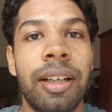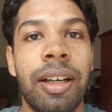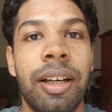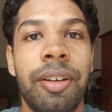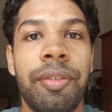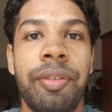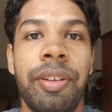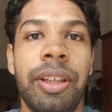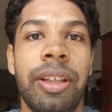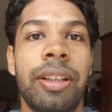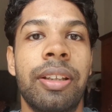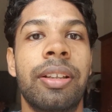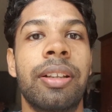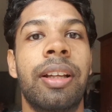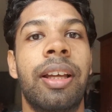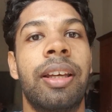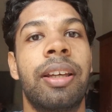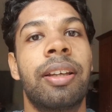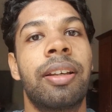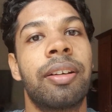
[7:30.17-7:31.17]
a week.
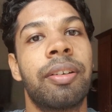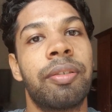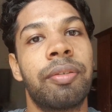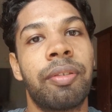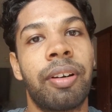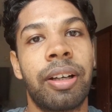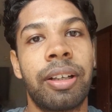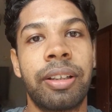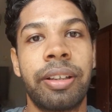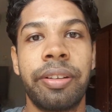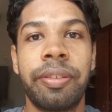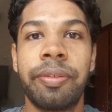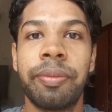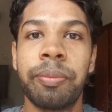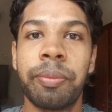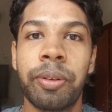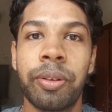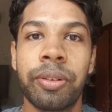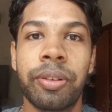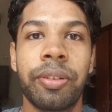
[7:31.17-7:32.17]
Like, what if
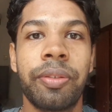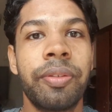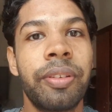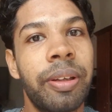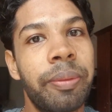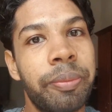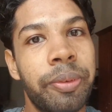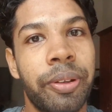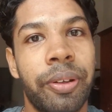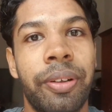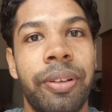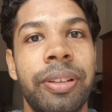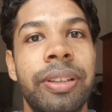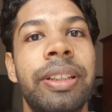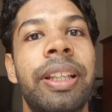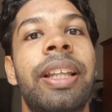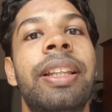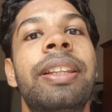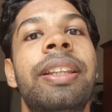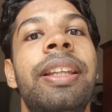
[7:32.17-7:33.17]
both of them thought
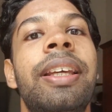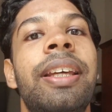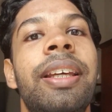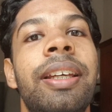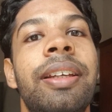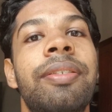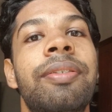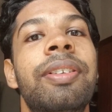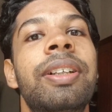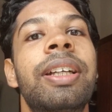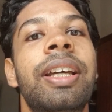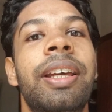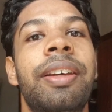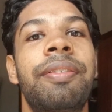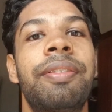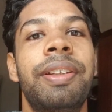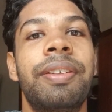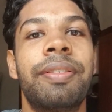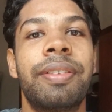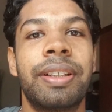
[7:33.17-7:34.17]
that they were
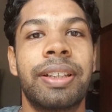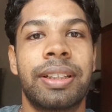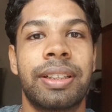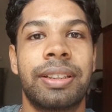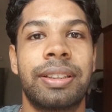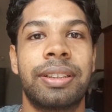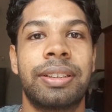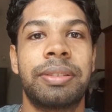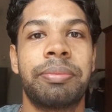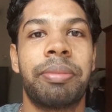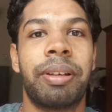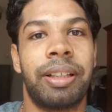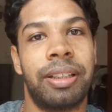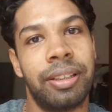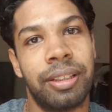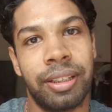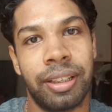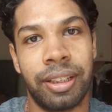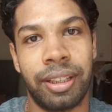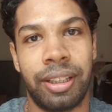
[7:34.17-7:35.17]
heavy workers?
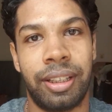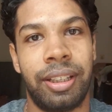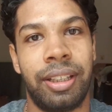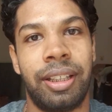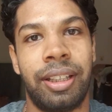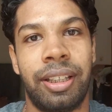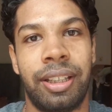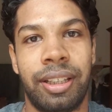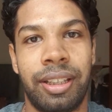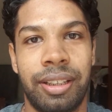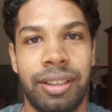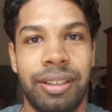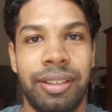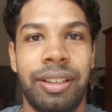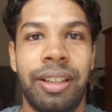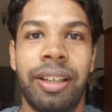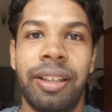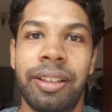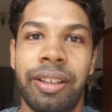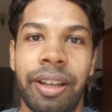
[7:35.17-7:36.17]
But
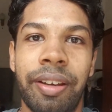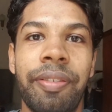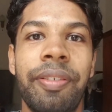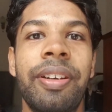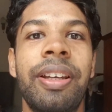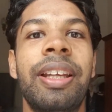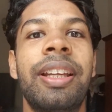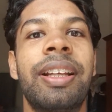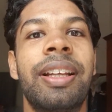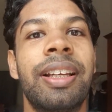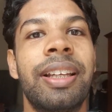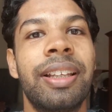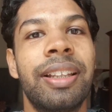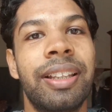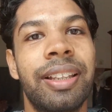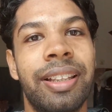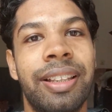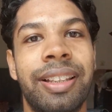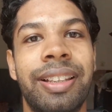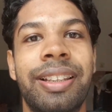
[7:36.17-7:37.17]

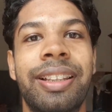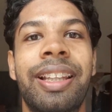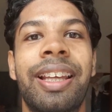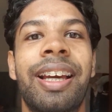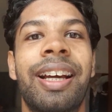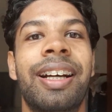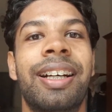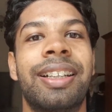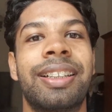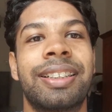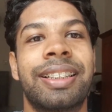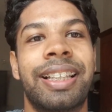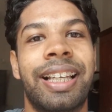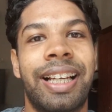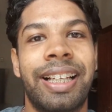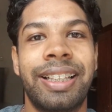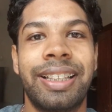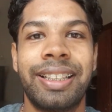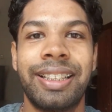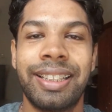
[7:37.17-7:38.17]
definitely their
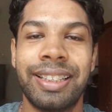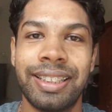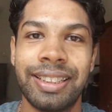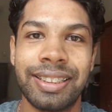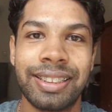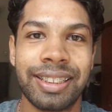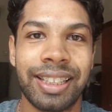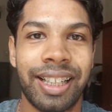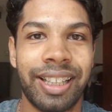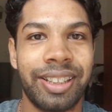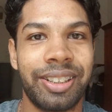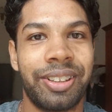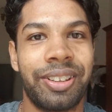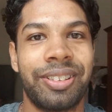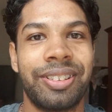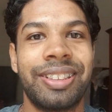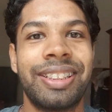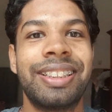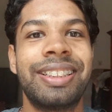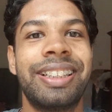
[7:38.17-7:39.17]
calorie needs are
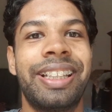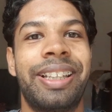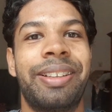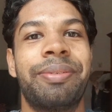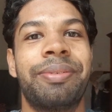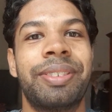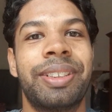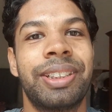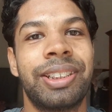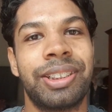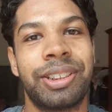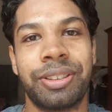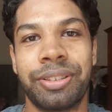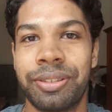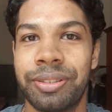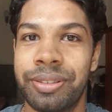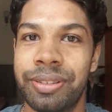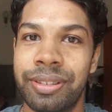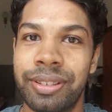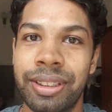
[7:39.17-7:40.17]
not the same.
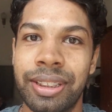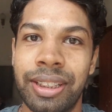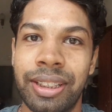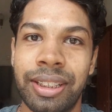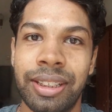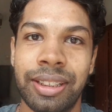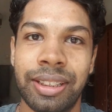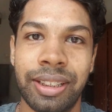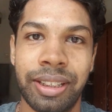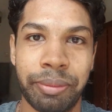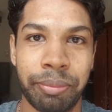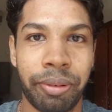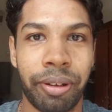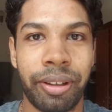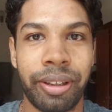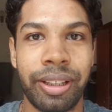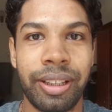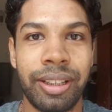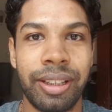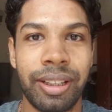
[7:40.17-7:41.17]
So the
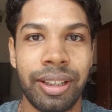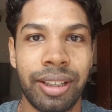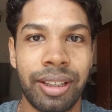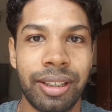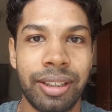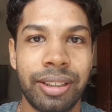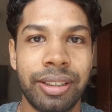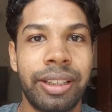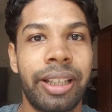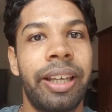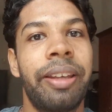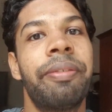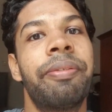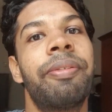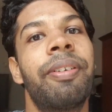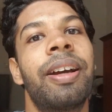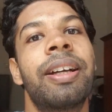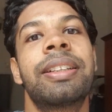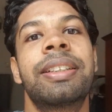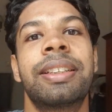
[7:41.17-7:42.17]
body type
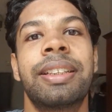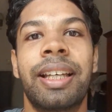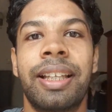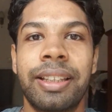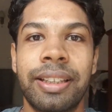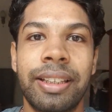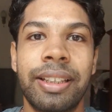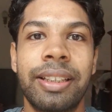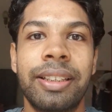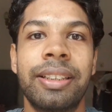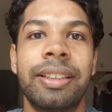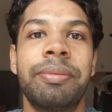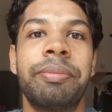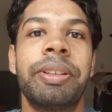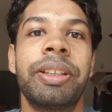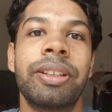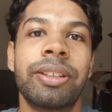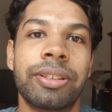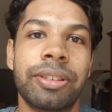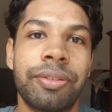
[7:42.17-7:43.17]
factor, and then
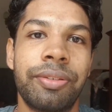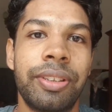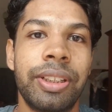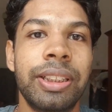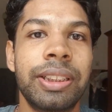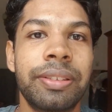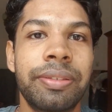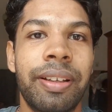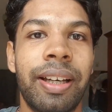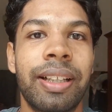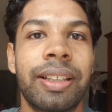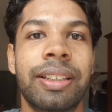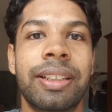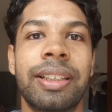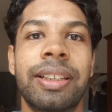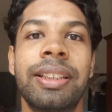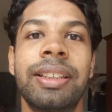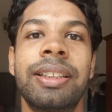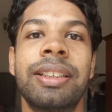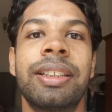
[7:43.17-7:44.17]
because of this
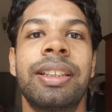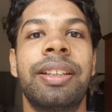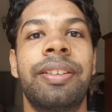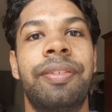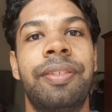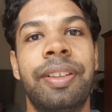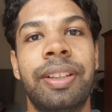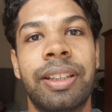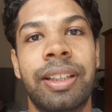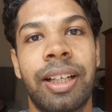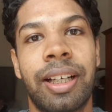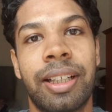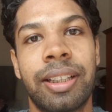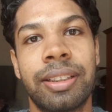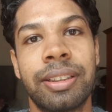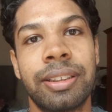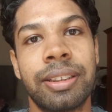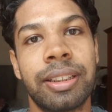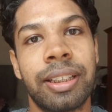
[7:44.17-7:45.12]
factor we can't